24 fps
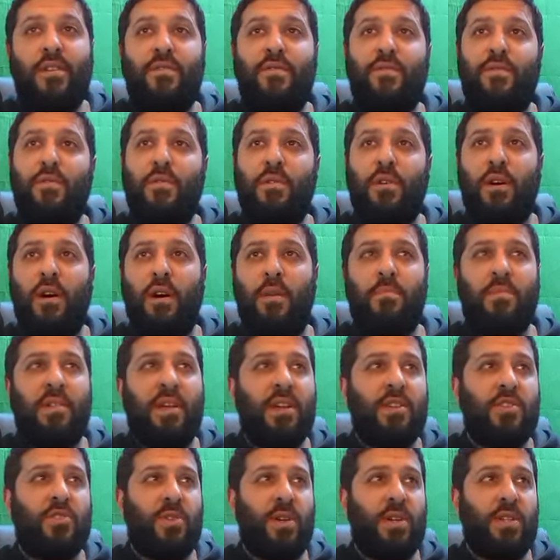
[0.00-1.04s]
for
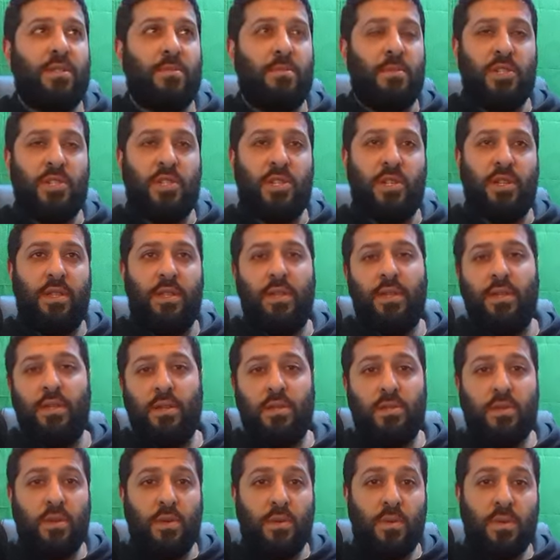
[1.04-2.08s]
uplink transmission, and they did
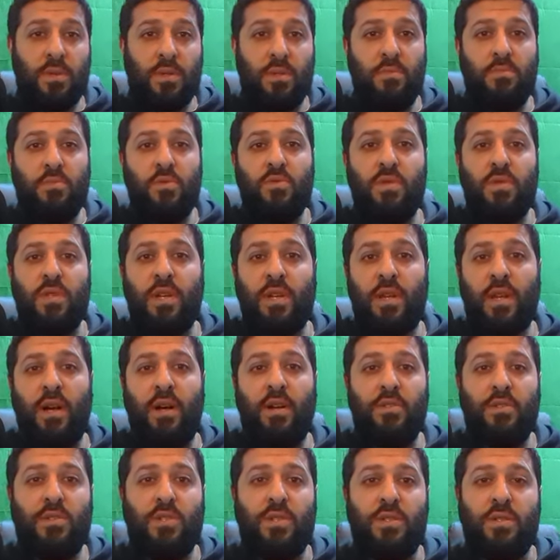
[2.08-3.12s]
so with some new
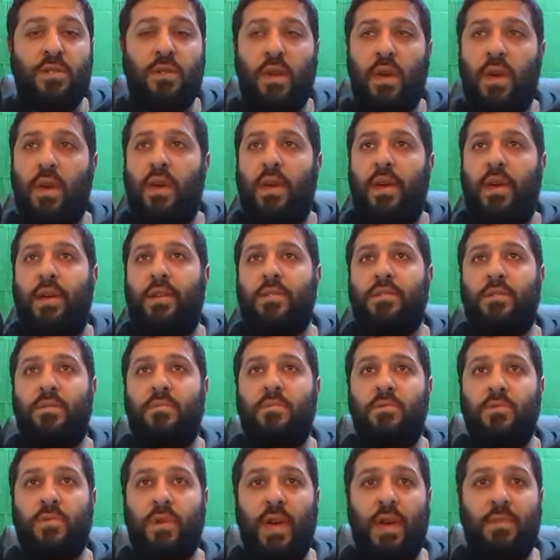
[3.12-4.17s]
technologies and some
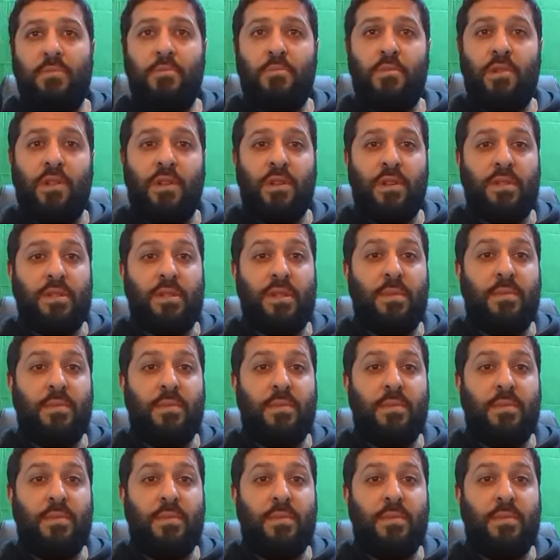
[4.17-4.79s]
new capabilities.